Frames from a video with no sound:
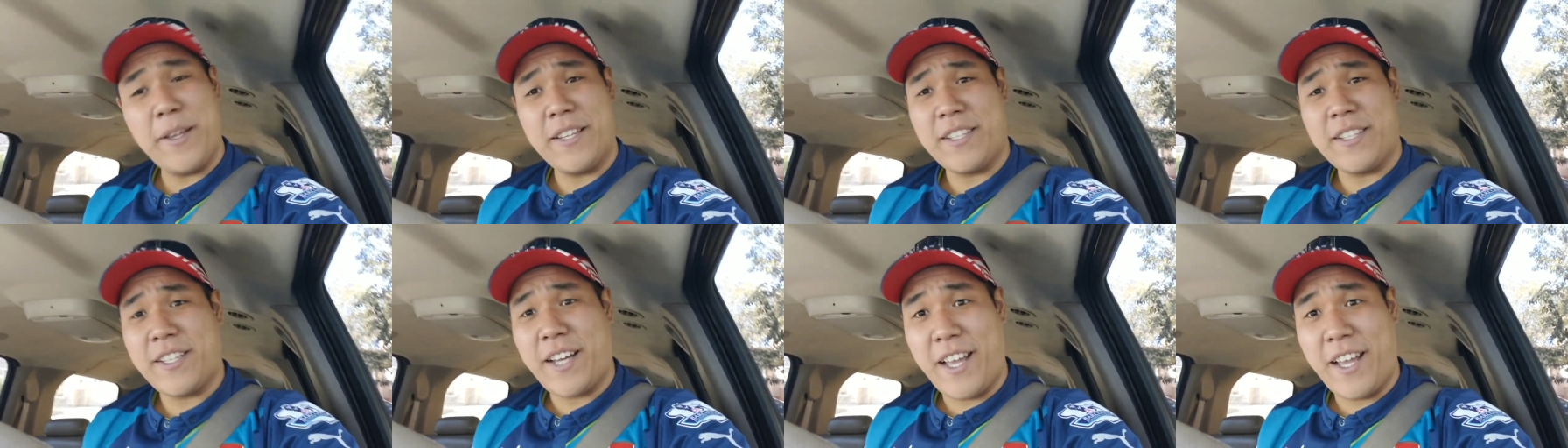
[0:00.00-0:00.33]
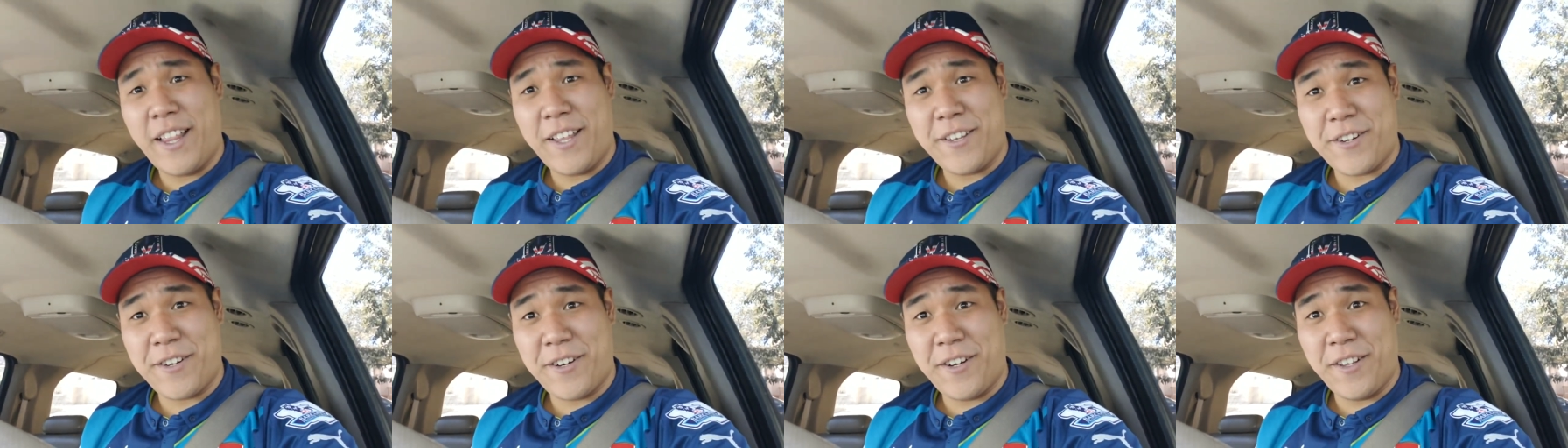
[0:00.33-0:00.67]
at the Sky
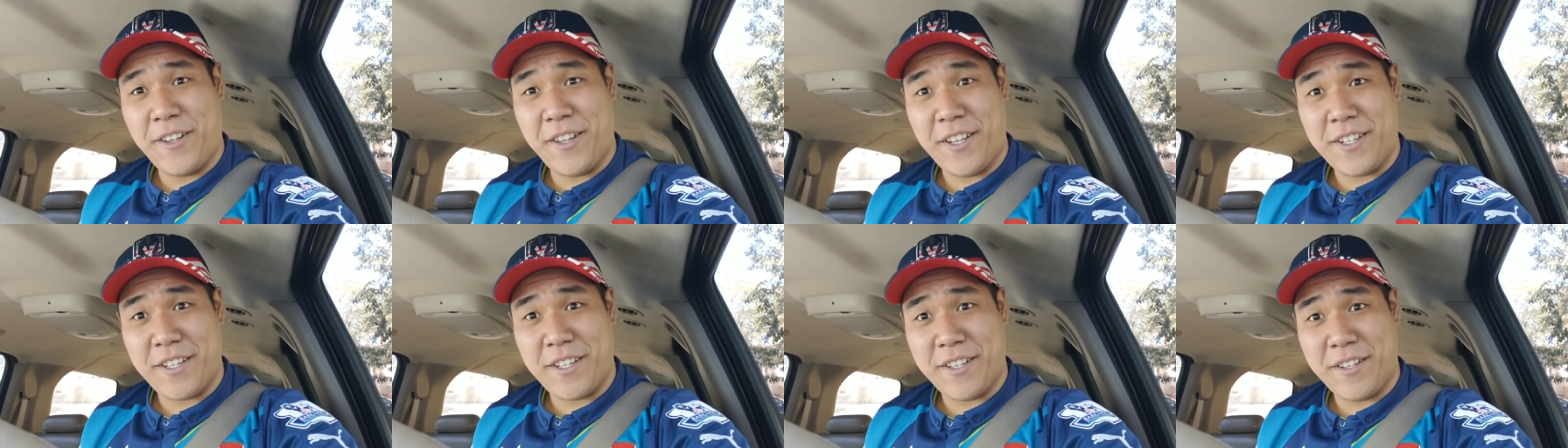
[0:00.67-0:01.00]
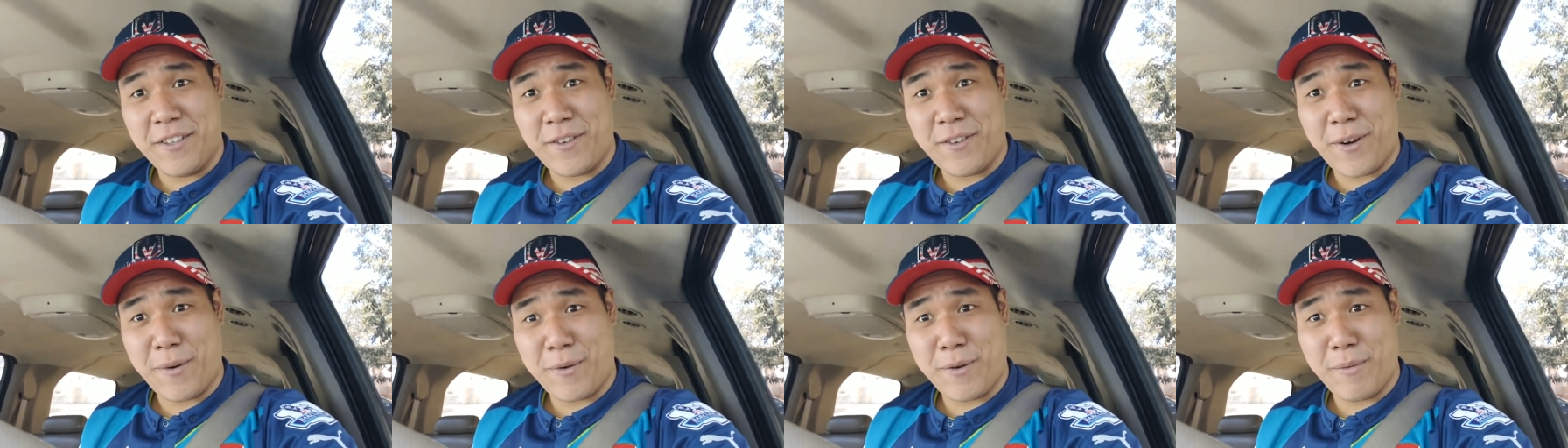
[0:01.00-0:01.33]
Lounge on all links in
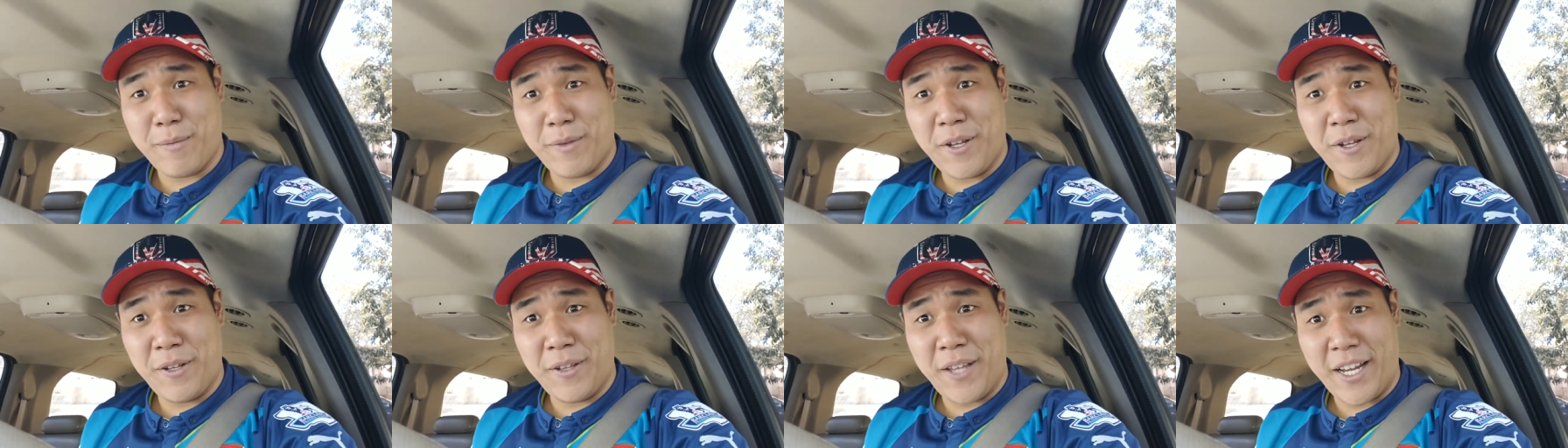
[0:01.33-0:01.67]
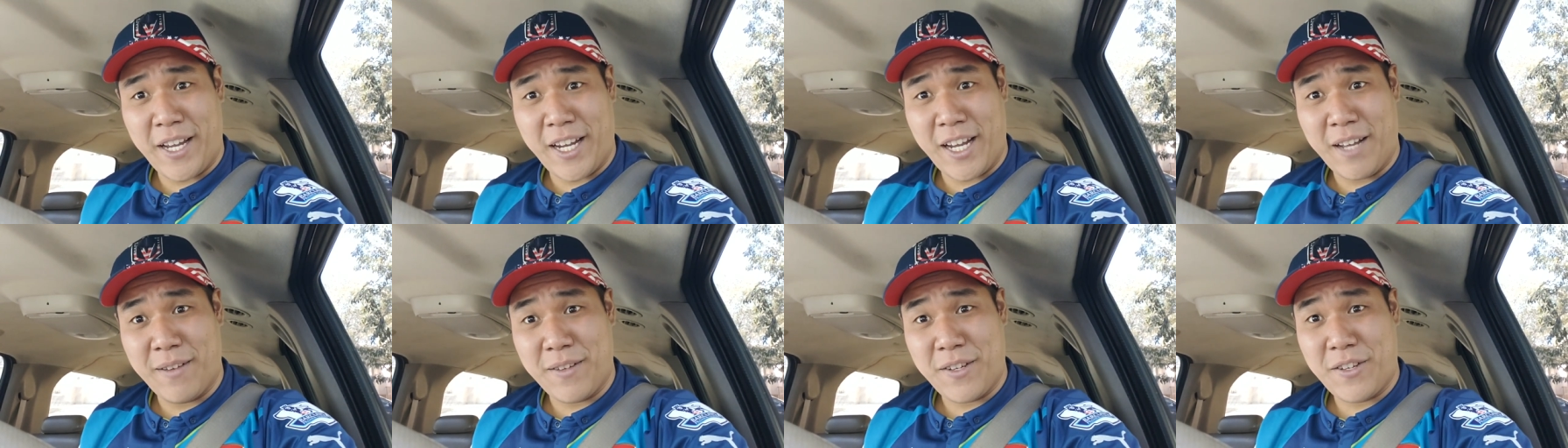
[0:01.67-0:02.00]
the description below.
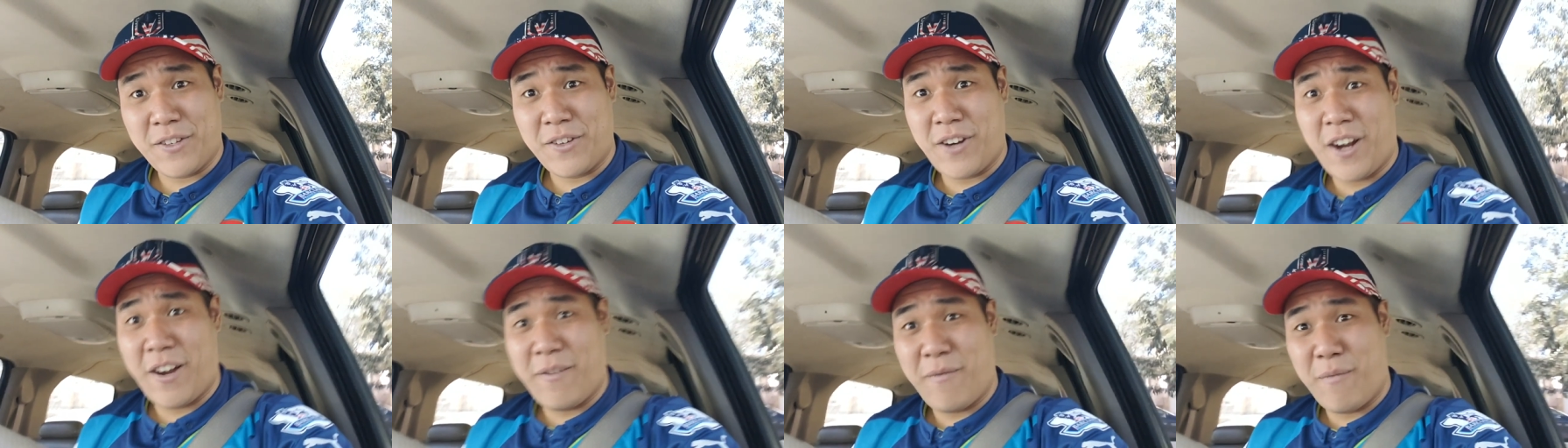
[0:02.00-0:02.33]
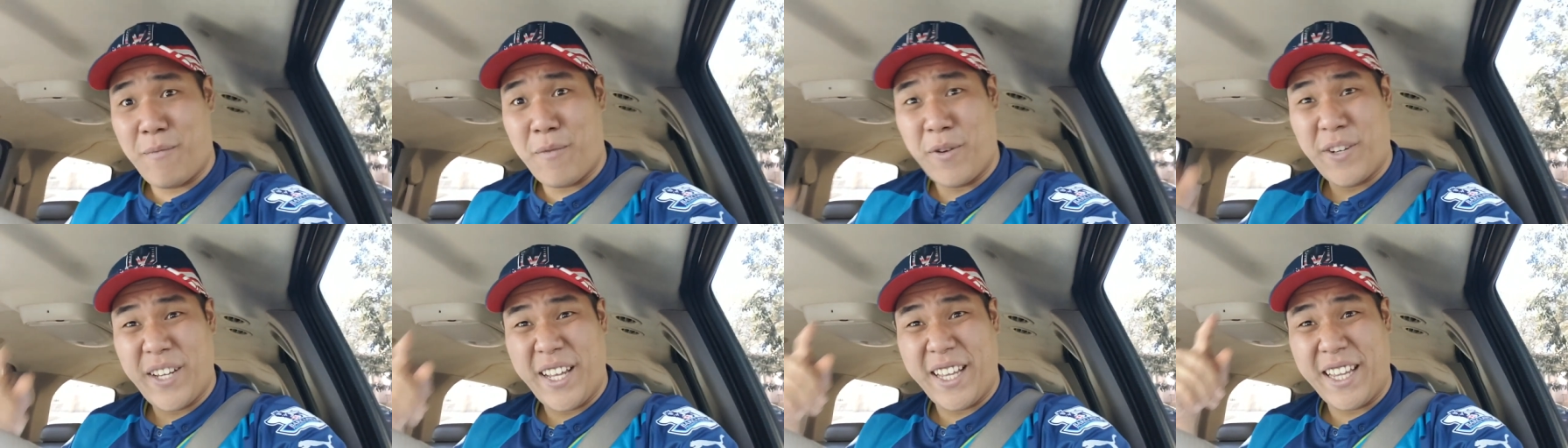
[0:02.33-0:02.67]
Like, comment, subscribe for
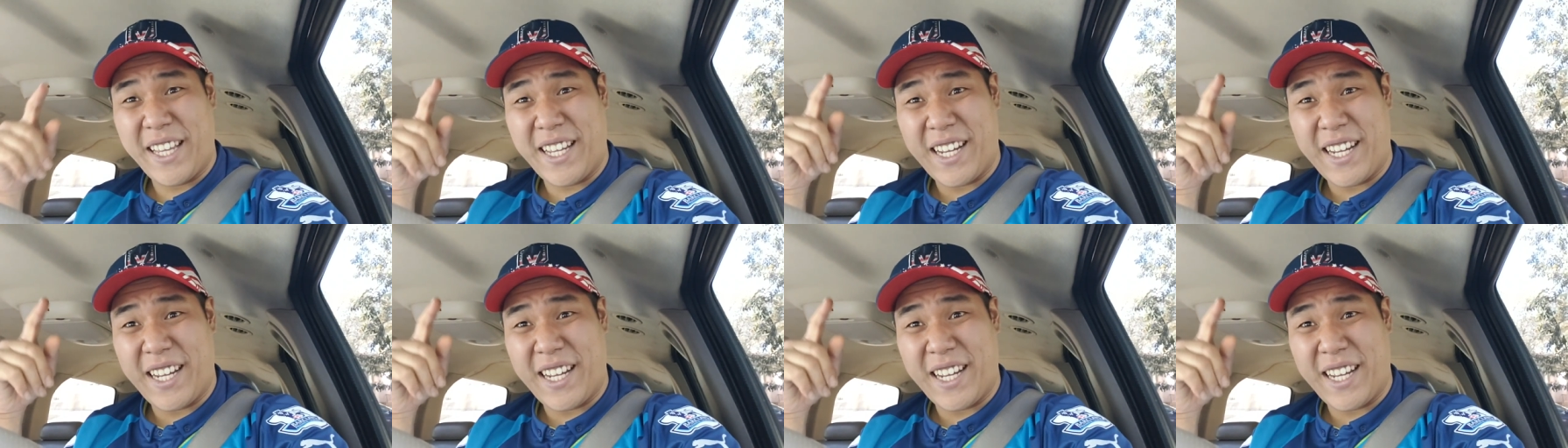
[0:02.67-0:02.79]
more daily